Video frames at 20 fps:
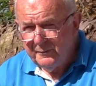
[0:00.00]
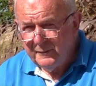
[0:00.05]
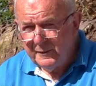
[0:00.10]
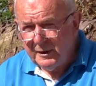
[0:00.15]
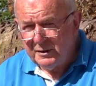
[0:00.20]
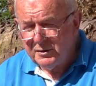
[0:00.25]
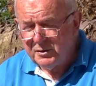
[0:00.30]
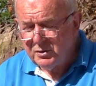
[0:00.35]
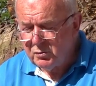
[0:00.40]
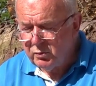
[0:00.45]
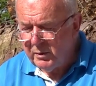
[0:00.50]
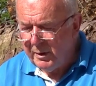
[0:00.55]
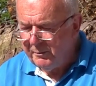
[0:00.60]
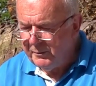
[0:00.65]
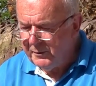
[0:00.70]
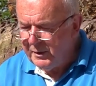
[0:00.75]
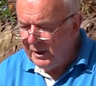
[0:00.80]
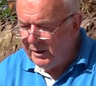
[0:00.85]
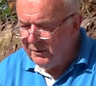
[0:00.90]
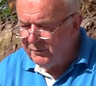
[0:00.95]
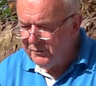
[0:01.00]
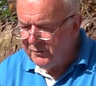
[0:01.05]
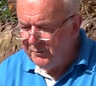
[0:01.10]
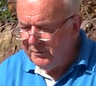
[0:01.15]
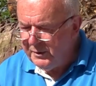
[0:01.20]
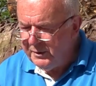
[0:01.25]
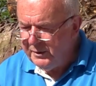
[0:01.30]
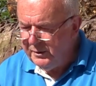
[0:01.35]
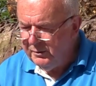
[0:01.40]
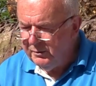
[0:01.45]
They swept down from
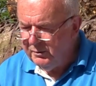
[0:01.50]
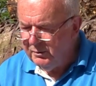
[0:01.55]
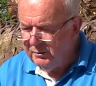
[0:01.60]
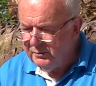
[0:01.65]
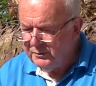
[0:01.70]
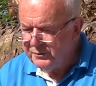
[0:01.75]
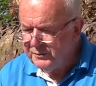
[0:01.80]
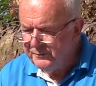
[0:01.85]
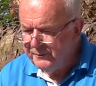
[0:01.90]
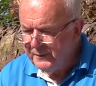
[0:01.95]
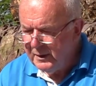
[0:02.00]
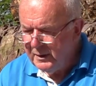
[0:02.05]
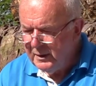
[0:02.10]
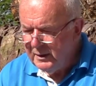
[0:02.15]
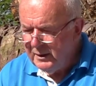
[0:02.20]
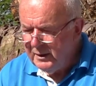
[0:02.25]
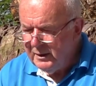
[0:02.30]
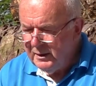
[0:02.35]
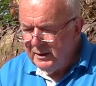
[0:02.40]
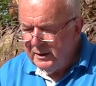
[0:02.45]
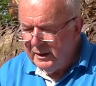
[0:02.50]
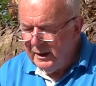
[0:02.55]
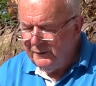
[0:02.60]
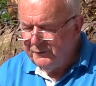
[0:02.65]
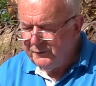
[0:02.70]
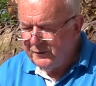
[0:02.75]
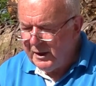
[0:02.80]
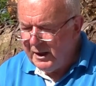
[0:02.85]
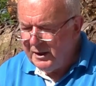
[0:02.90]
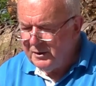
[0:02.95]
the hills,
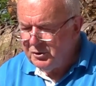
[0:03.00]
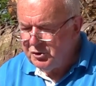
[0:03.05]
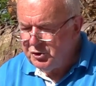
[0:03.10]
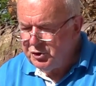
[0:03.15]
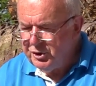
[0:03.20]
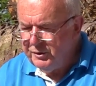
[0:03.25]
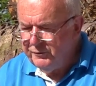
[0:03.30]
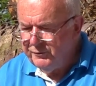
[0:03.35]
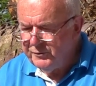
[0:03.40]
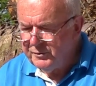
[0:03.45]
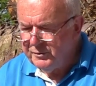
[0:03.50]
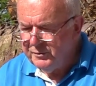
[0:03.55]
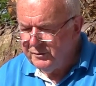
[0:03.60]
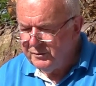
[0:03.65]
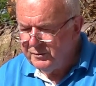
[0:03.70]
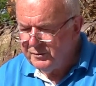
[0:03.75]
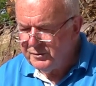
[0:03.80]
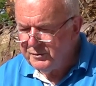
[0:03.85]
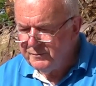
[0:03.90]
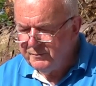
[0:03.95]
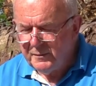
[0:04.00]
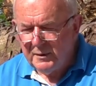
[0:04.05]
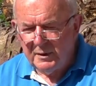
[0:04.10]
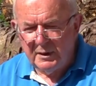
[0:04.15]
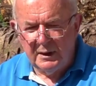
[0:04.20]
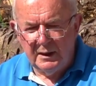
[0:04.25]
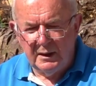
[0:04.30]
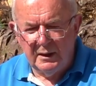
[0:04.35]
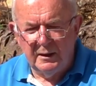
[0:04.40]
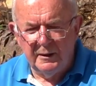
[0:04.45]
Afghan chieftains
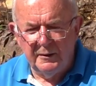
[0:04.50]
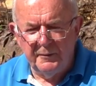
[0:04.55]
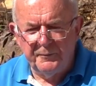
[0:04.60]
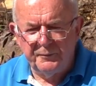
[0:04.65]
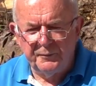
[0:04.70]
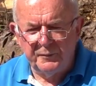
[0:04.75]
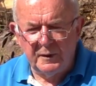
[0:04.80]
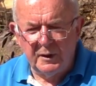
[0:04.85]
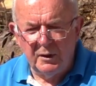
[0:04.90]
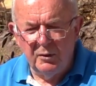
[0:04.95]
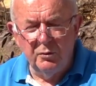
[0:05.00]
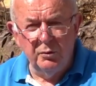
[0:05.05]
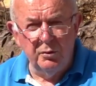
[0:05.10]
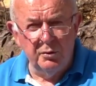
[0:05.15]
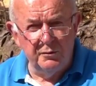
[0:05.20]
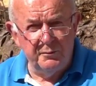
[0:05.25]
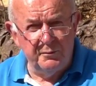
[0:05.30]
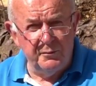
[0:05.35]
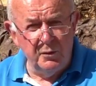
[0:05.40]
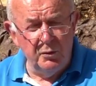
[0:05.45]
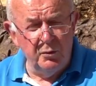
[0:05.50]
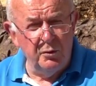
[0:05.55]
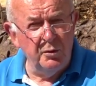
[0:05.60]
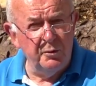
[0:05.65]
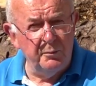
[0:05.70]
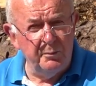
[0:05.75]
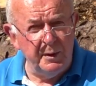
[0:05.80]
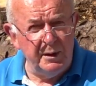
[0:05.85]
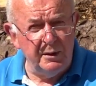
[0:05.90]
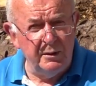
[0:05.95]
um, who, had, who
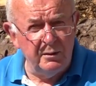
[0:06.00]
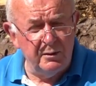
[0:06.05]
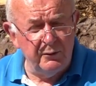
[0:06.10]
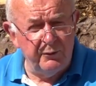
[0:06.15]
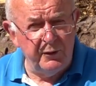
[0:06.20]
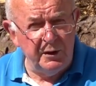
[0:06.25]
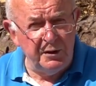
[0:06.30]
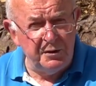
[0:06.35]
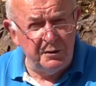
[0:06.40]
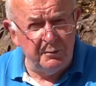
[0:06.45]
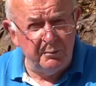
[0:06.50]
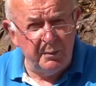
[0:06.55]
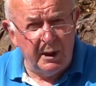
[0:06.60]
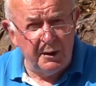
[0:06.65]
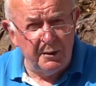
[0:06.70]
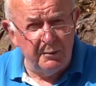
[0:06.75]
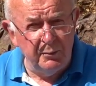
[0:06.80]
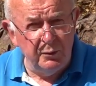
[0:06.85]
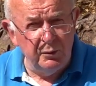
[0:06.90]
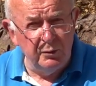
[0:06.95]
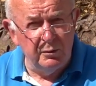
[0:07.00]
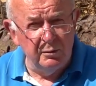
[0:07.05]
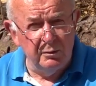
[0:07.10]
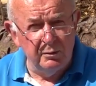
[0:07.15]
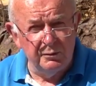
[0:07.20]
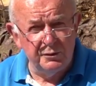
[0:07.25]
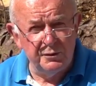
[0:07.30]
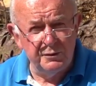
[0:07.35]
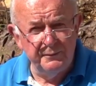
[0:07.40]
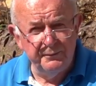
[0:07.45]
had been defeated by the
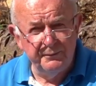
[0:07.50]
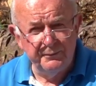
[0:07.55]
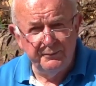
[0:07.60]
Mughals.